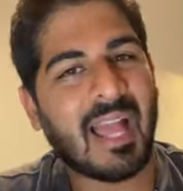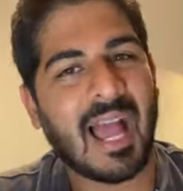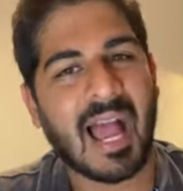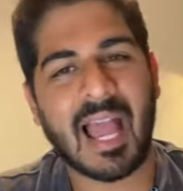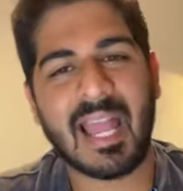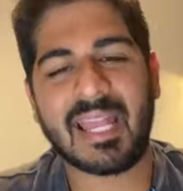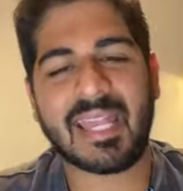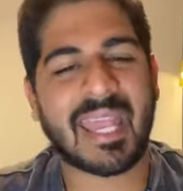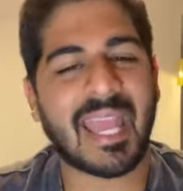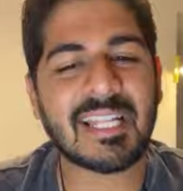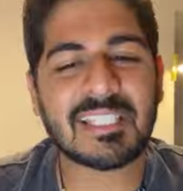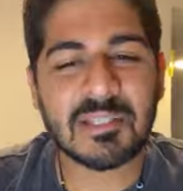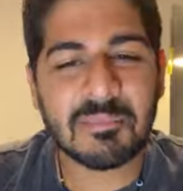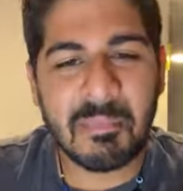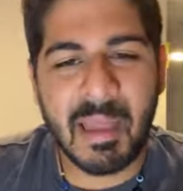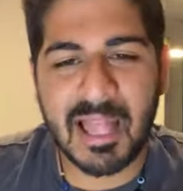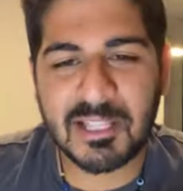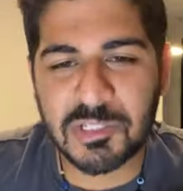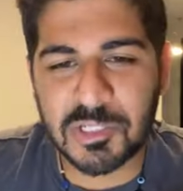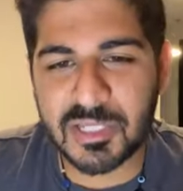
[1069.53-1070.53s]
I can't
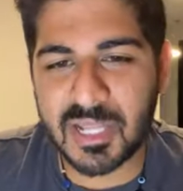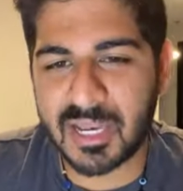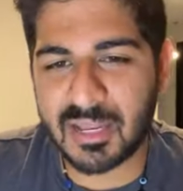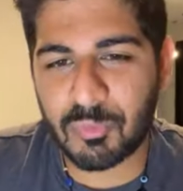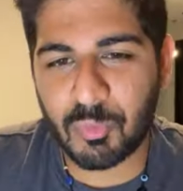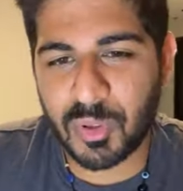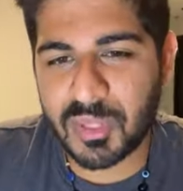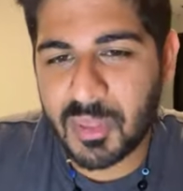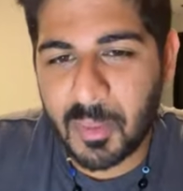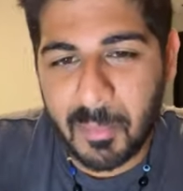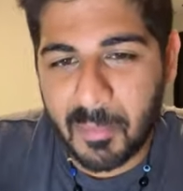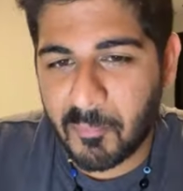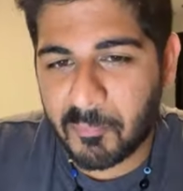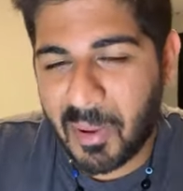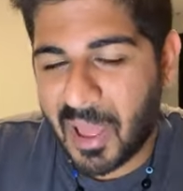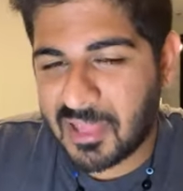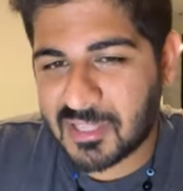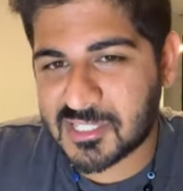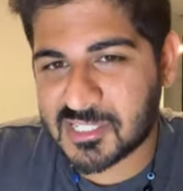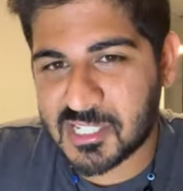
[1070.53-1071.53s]
imagine that when the
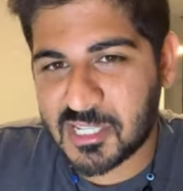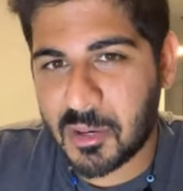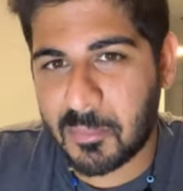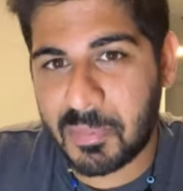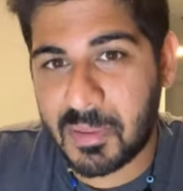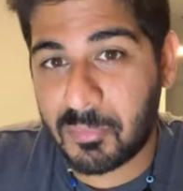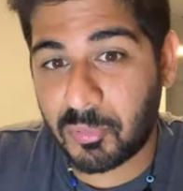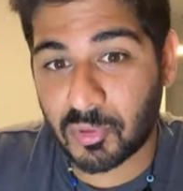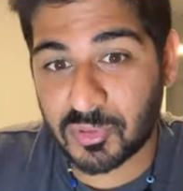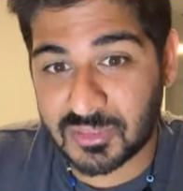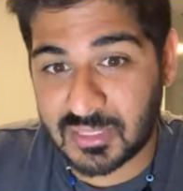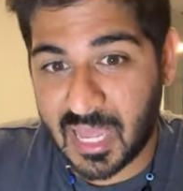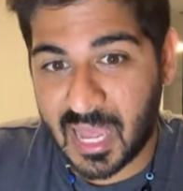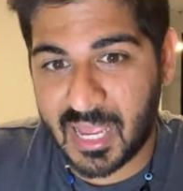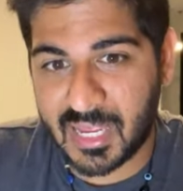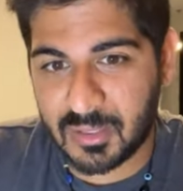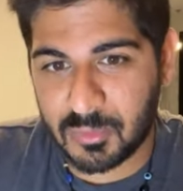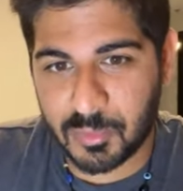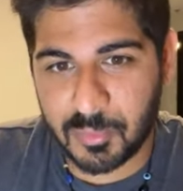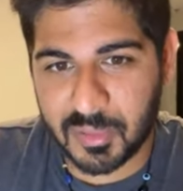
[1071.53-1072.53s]
Palestinian people
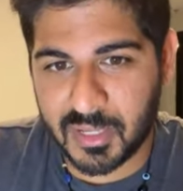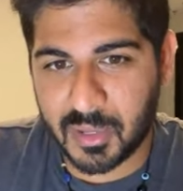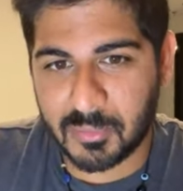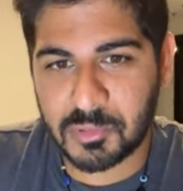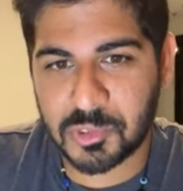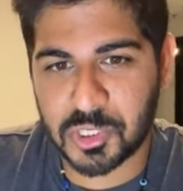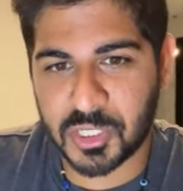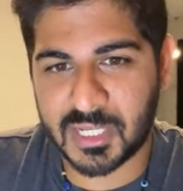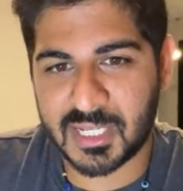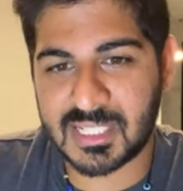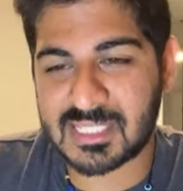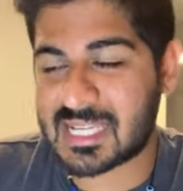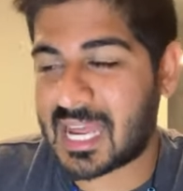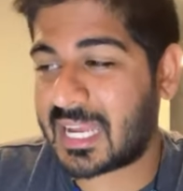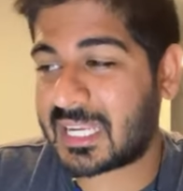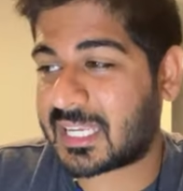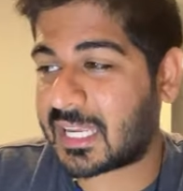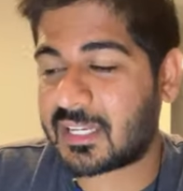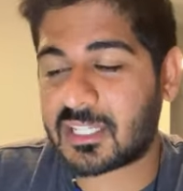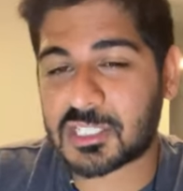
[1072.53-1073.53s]
die and become shaheeds,
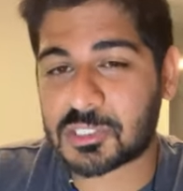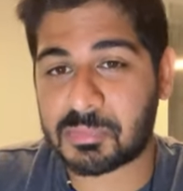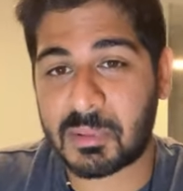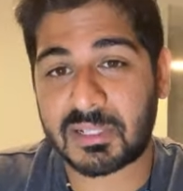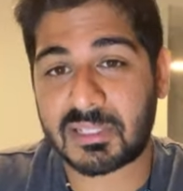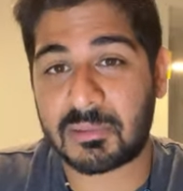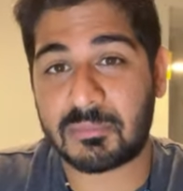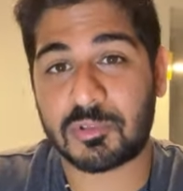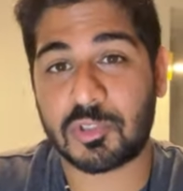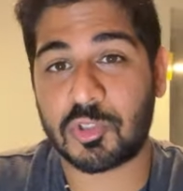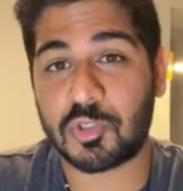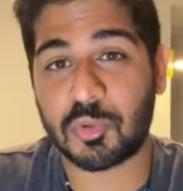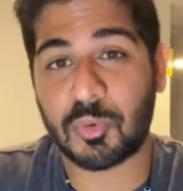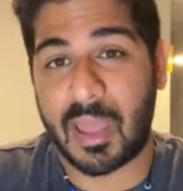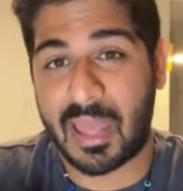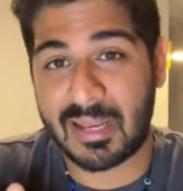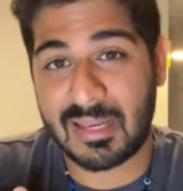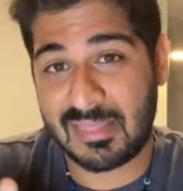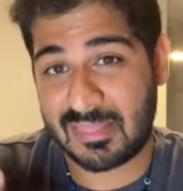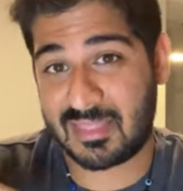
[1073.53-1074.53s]
I can't expect him to do
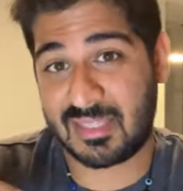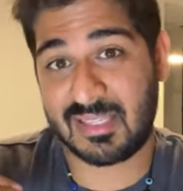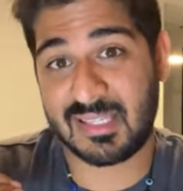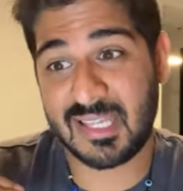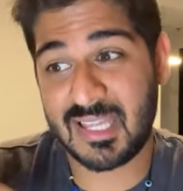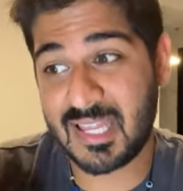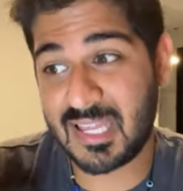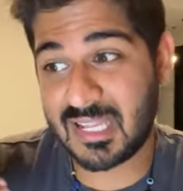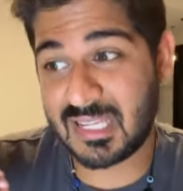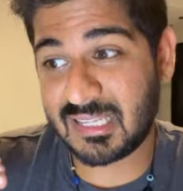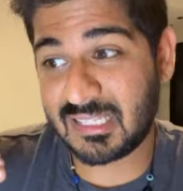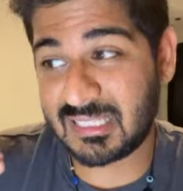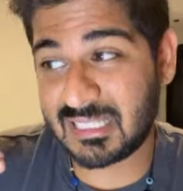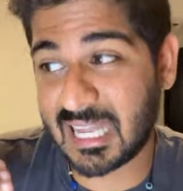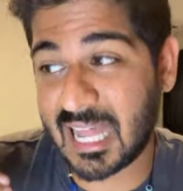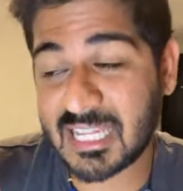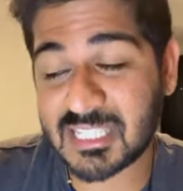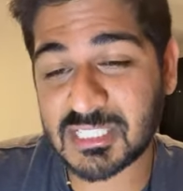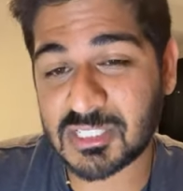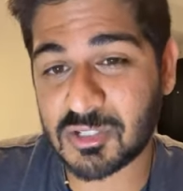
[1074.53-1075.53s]
anything
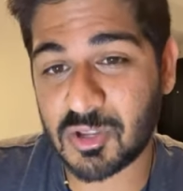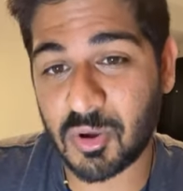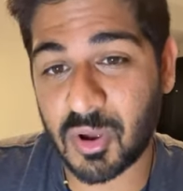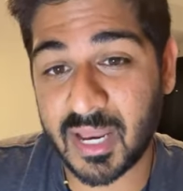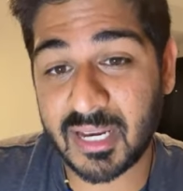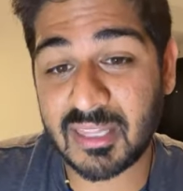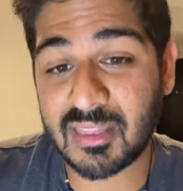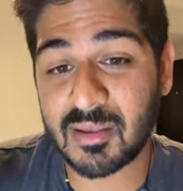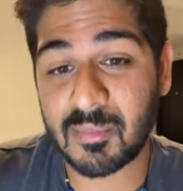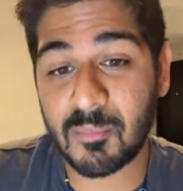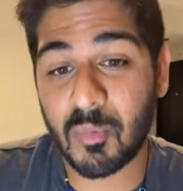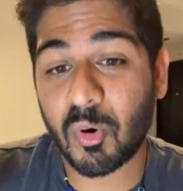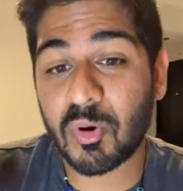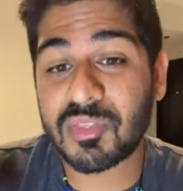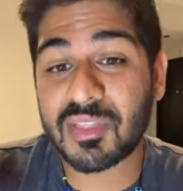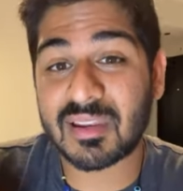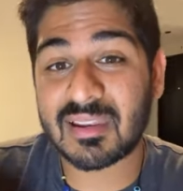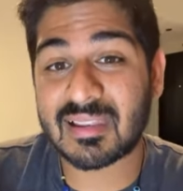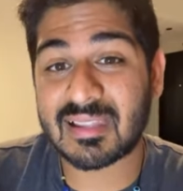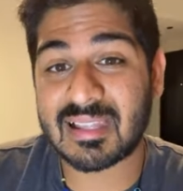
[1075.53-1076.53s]
more
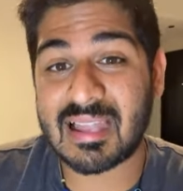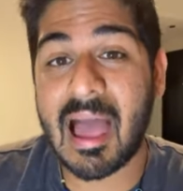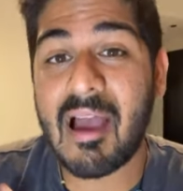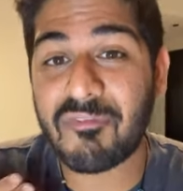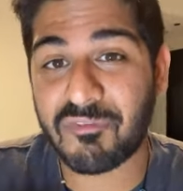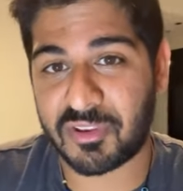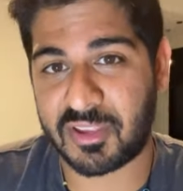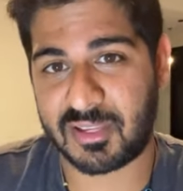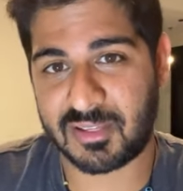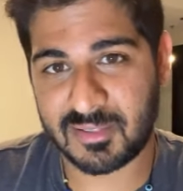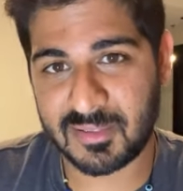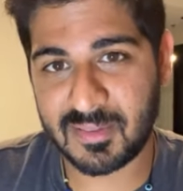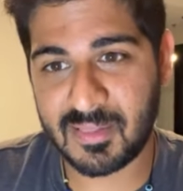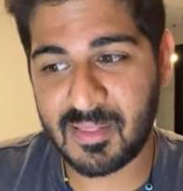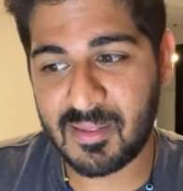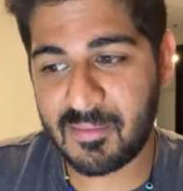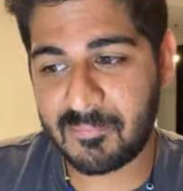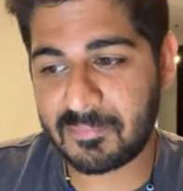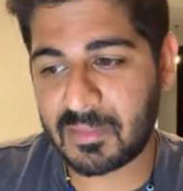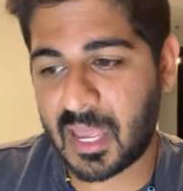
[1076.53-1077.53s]
than laughing.
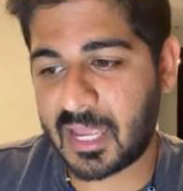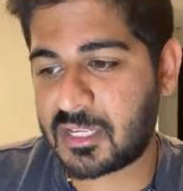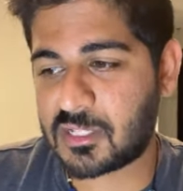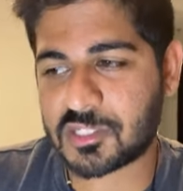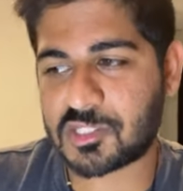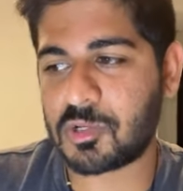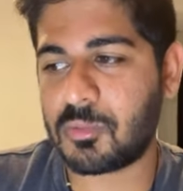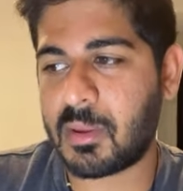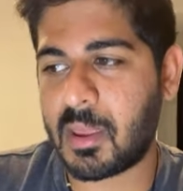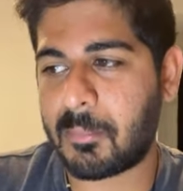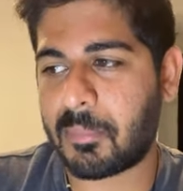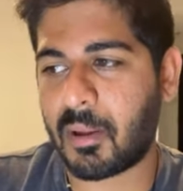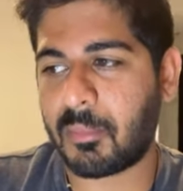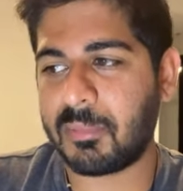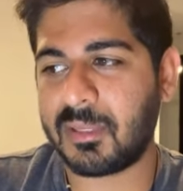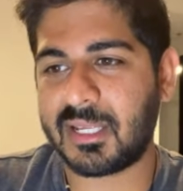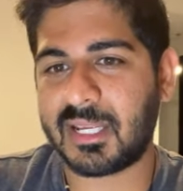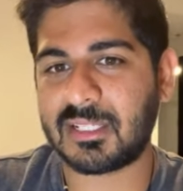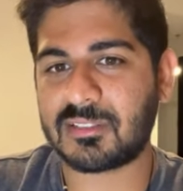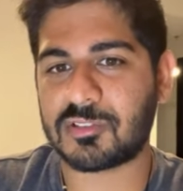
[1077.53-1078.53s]
I assume he
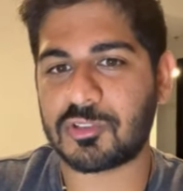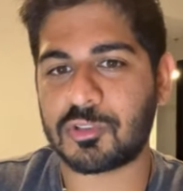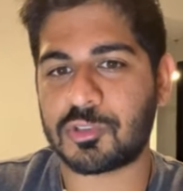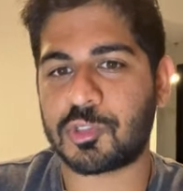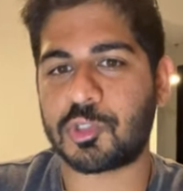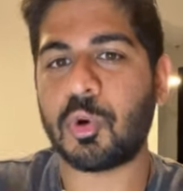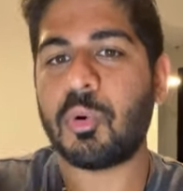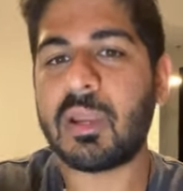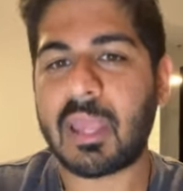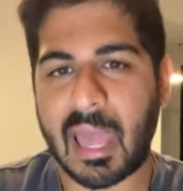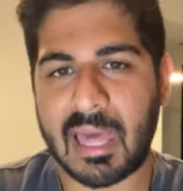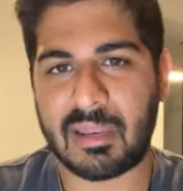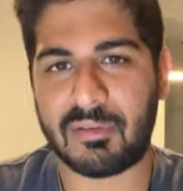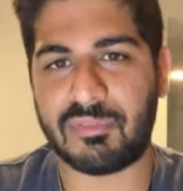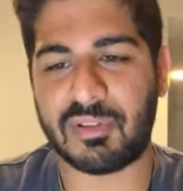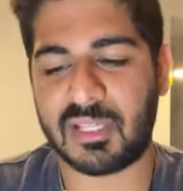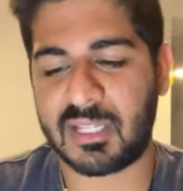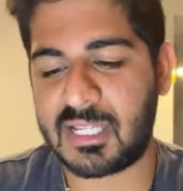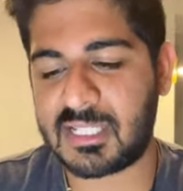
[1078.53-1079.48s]
probably gets joy out of it.